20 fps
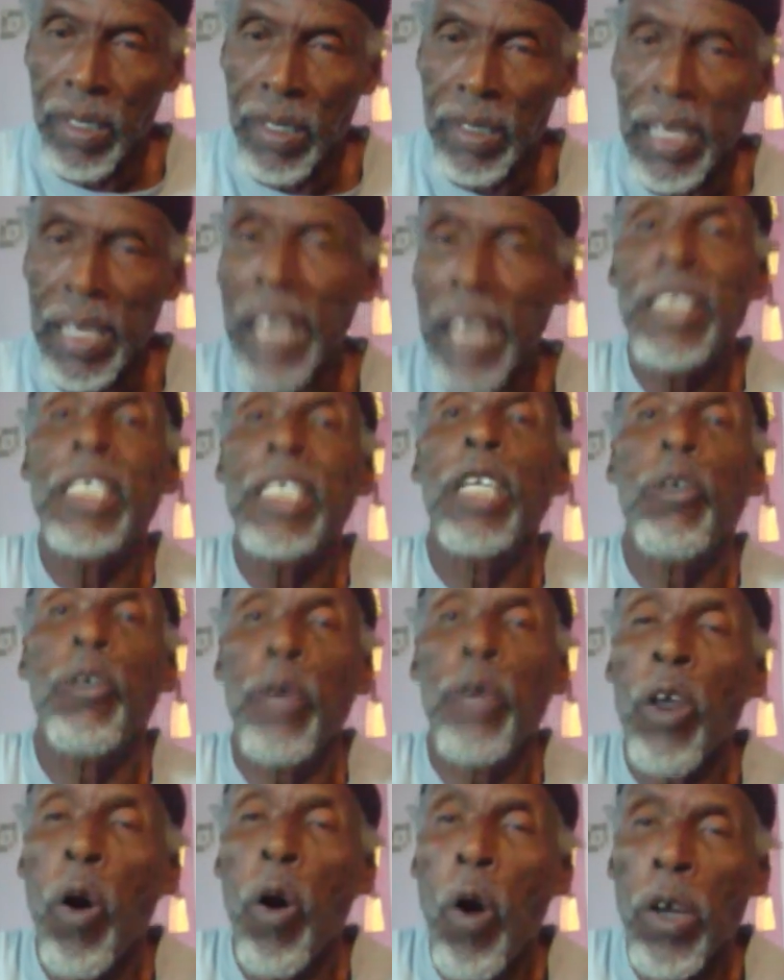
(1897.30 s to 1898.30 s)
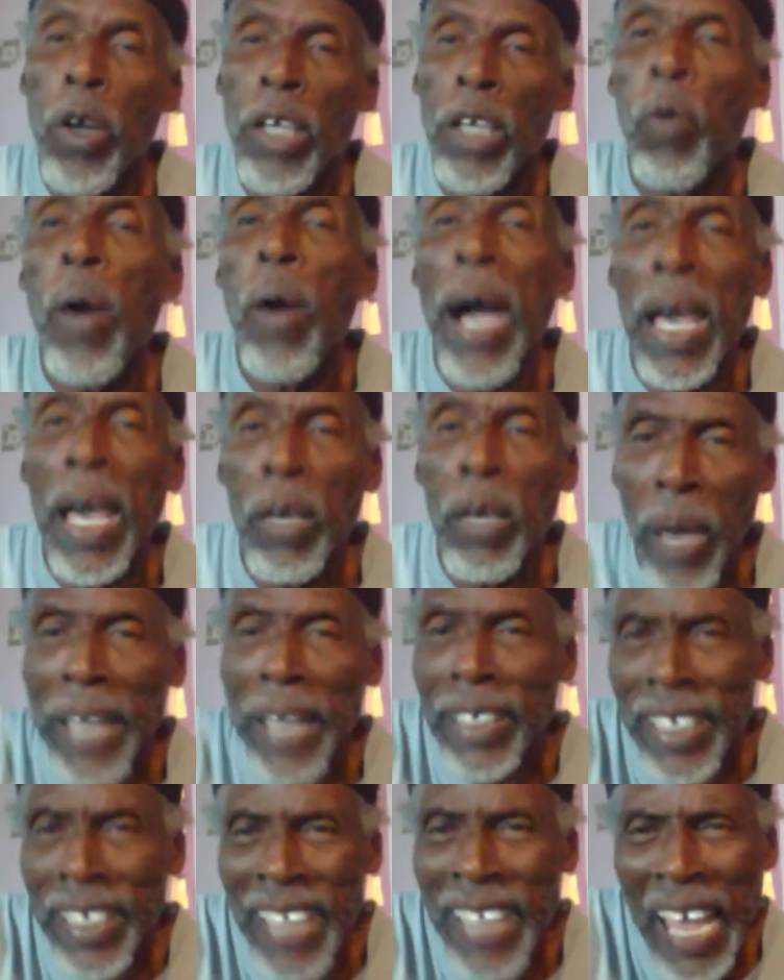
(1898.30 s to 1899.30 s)
That secret order, why? Why
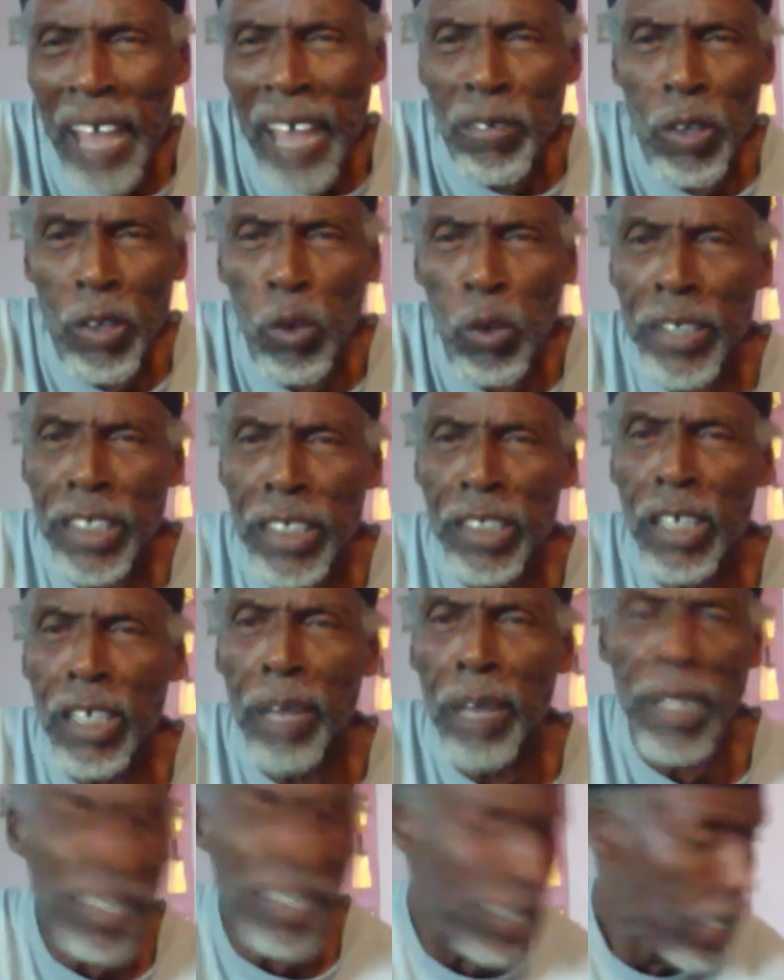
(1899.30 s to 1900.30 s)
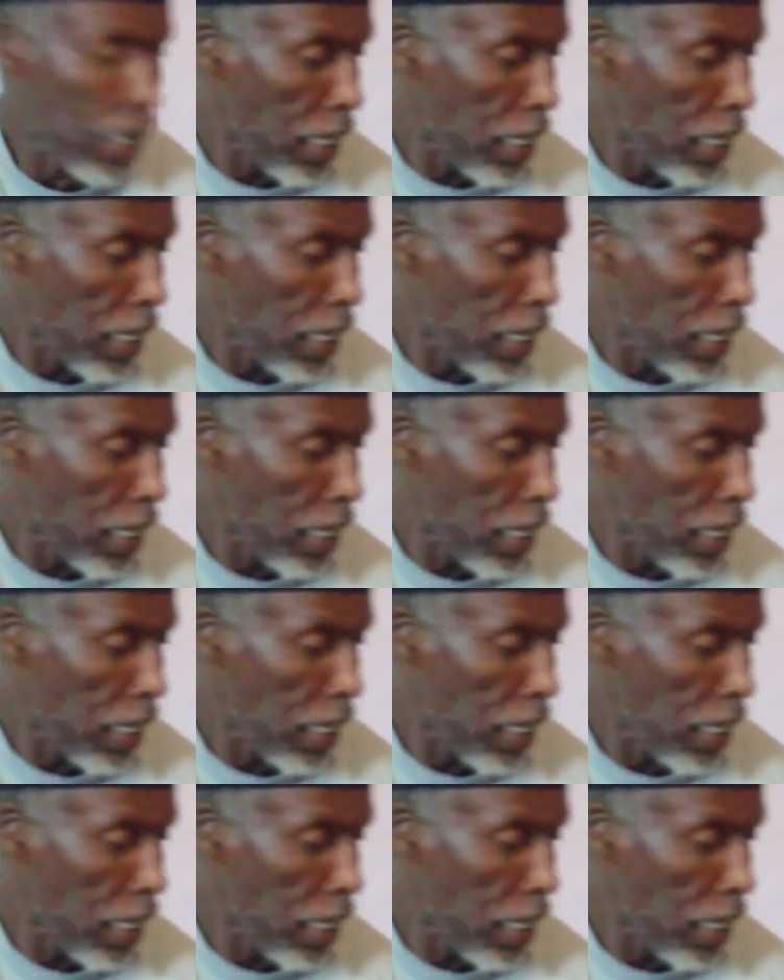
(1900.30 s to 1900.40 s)
did I have to go into something